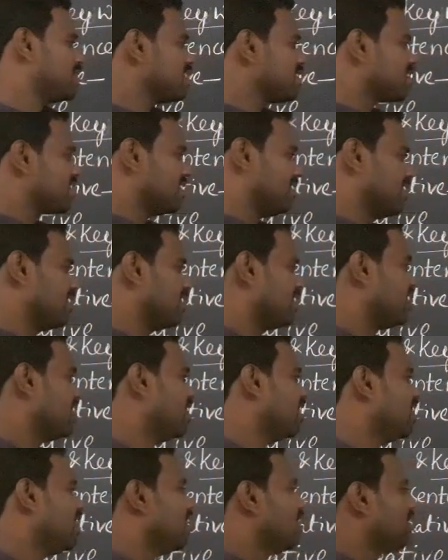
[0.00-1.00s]

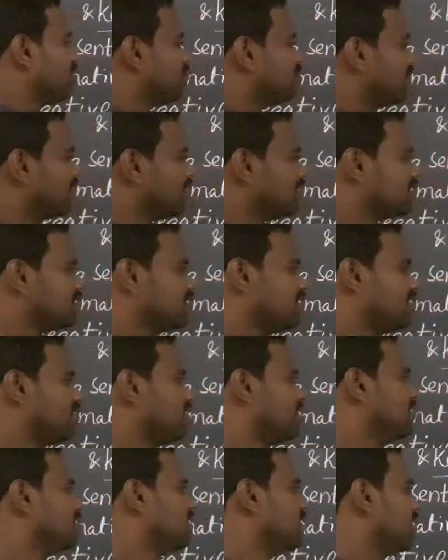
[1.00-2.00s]
Kannada. Birds live
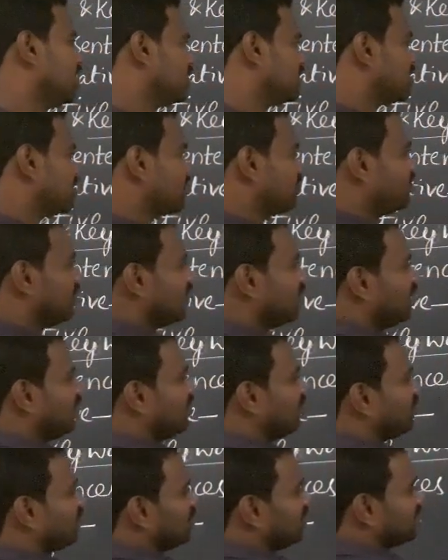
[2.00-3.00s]
in the nest. We
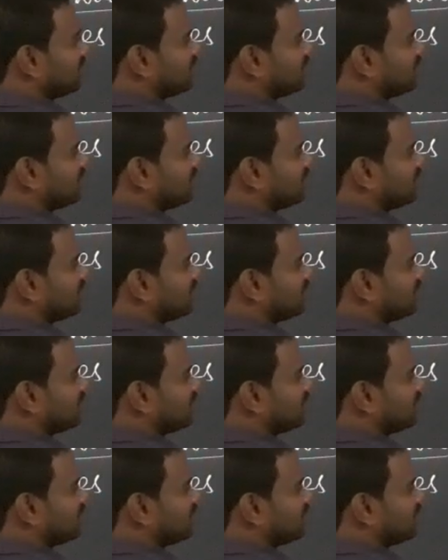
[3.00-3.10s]
live in